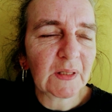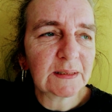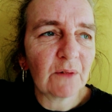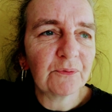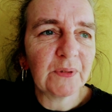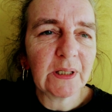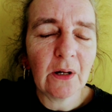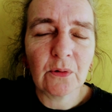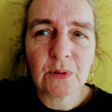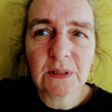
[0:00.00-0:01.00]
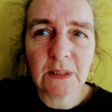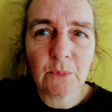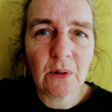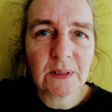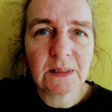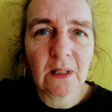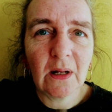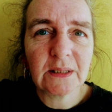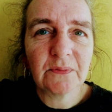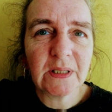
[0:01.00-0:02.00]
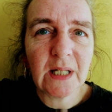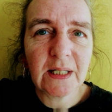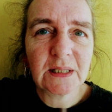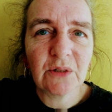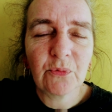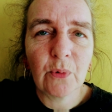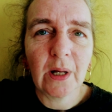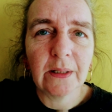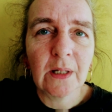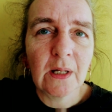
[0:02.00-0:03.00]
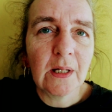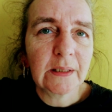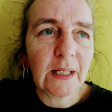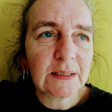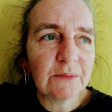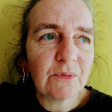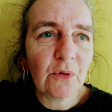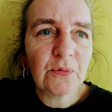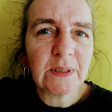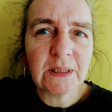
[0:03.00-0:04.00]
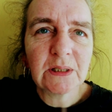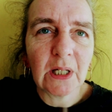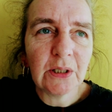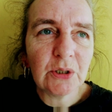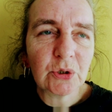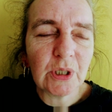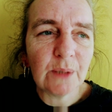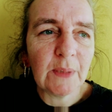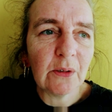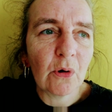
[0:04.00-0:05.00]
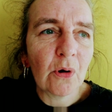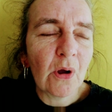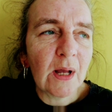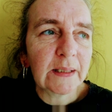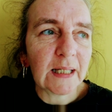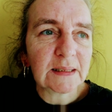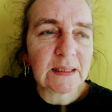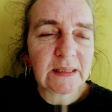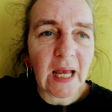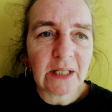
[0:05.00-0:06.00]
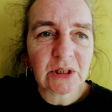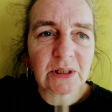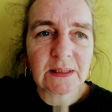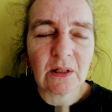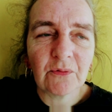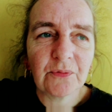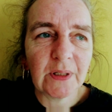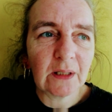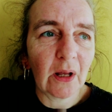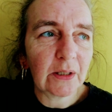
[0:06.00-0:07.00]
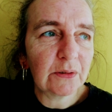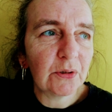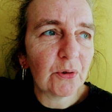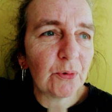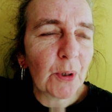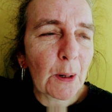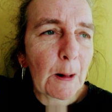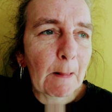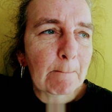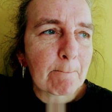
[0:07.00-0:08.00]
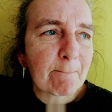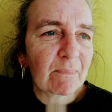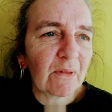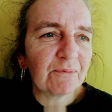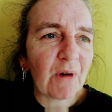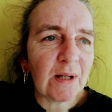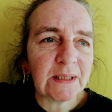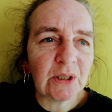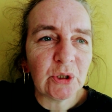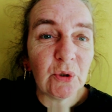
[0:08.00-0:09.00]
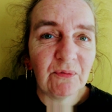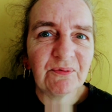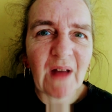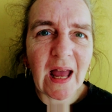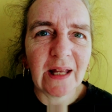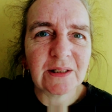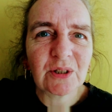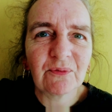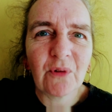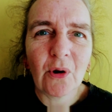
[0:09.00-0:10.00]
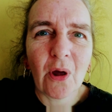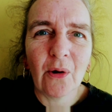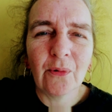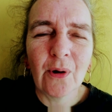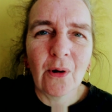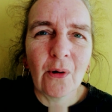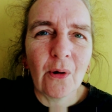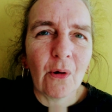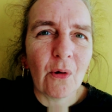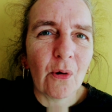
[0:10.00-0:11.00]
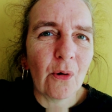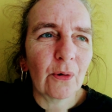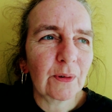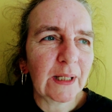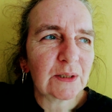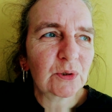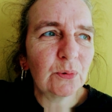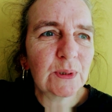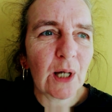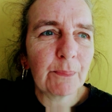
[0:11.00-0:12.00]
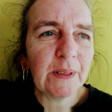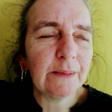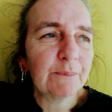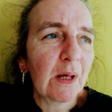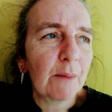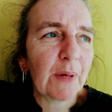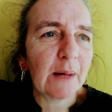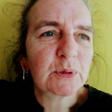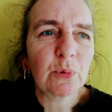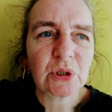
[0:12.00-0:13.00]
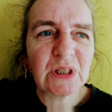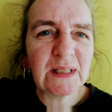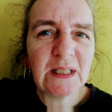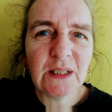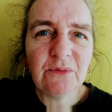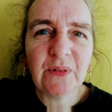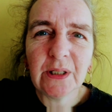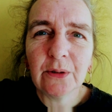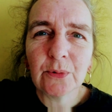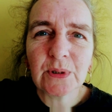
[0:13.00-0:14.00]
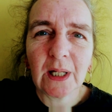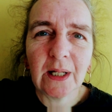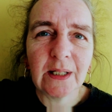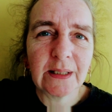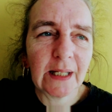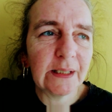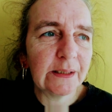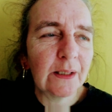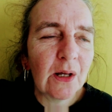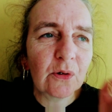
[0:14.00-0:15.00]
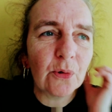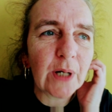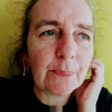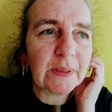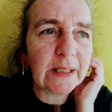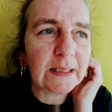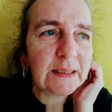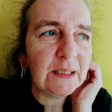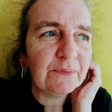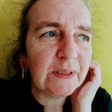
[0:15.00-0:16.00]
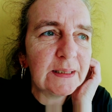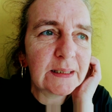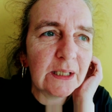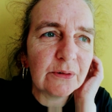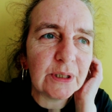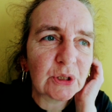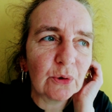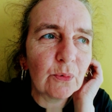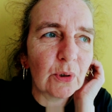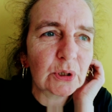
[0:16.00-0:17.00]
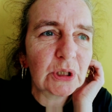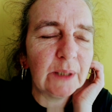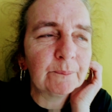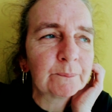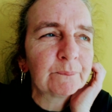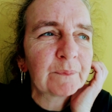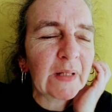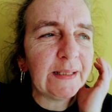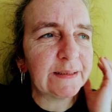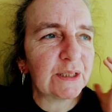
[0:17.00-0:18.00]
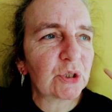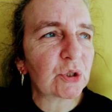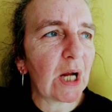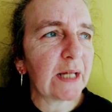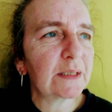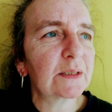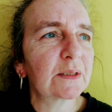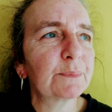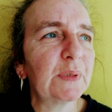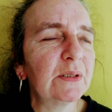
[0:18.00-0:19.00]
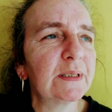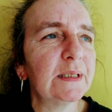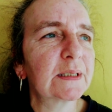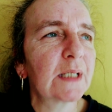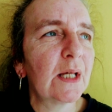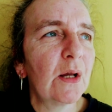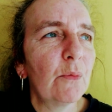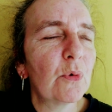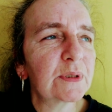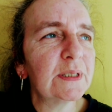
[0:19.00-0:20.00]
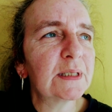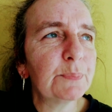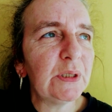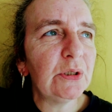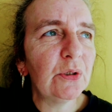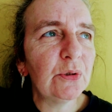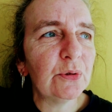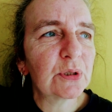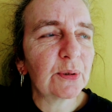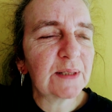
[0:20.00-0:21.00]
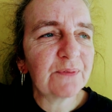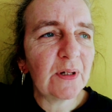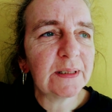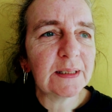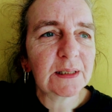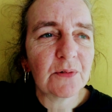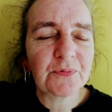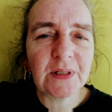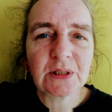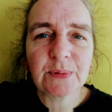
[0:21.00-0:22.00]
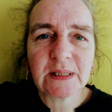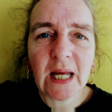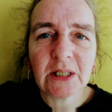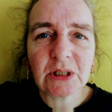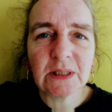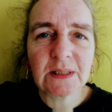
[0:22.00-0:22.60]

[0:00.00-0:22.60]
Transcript: something else. It works in kind of a negative way, gets involved in daydreaming or gets attached to something like, finding a new fad to follow, or gets caught up in perhaps watching TV all day and getting caught up in that TV series you're watching. It distracts us because it's wanting to be used, so it's finding something to attach